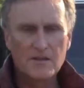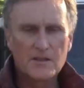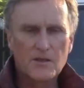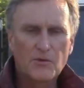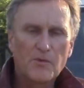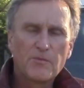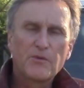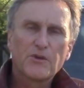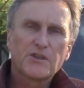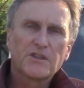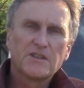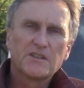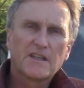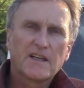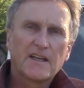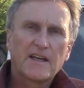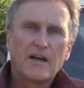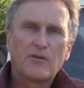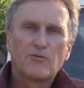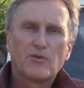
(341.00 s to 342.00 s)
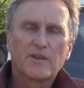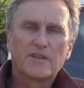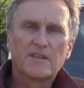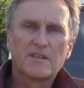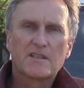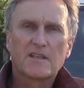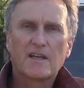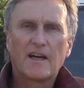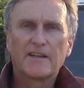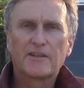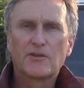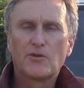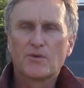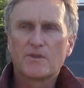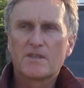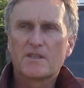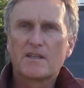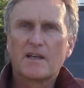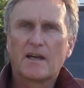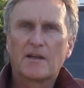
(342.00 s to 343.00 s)
So we're pushing to get our rock and sky
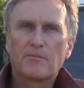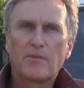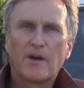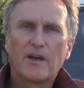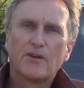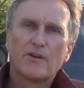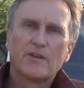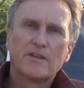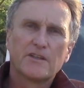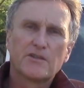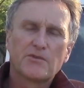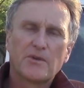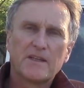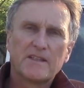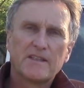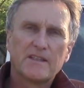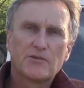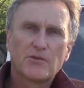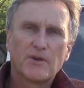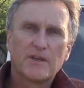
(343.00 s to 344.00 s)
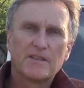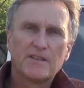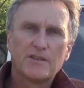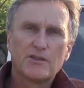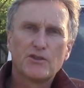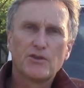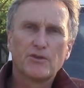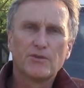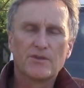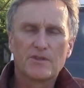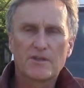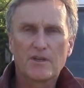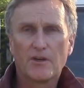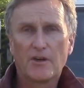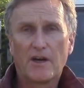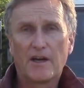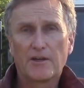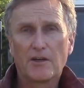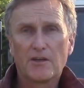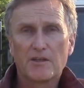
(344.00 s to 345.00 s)
courses out by early 2022.
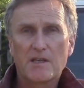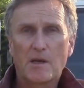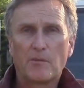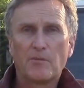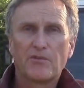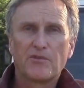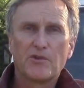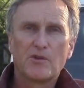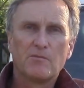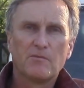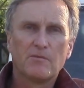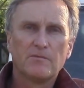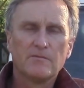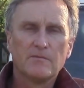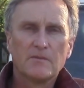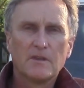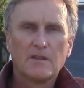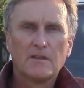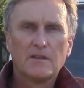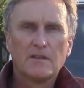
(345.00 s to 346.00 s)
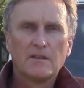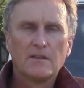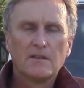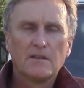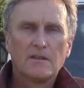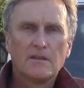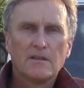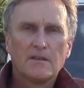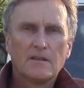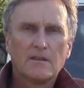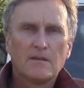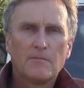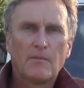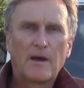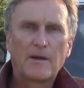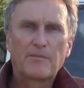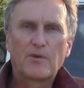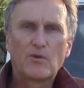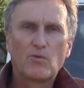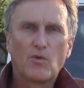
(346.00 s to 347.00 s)
So I know some of you
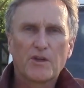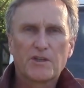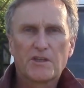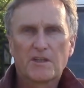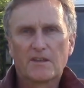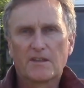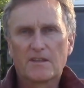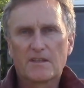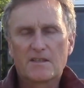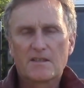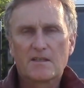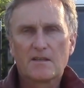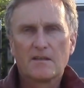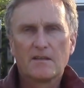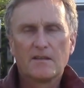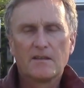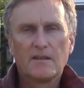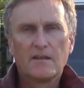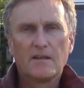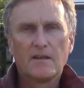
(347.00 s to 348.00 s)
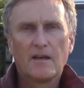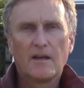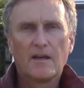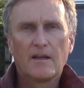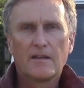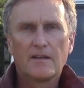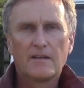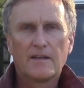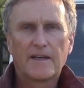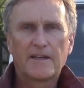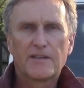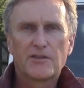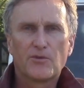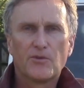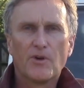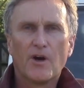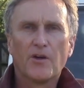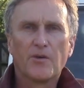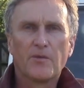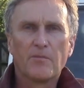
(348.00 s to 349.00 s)
might be watching this
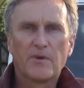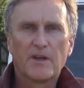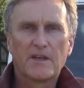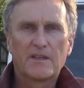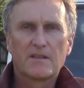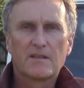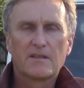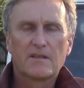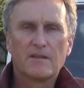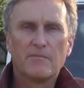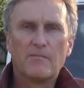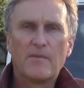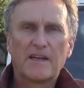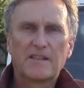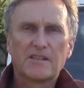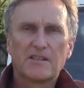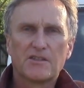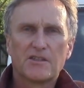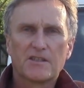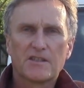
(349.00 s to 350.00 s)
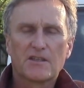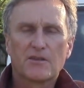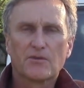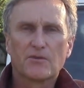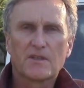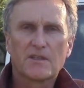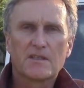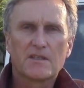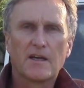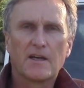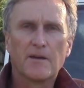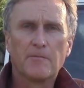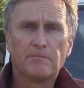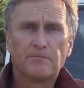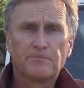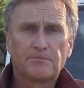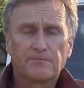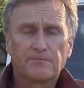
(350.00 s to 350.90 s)
later on, but the message is still the same.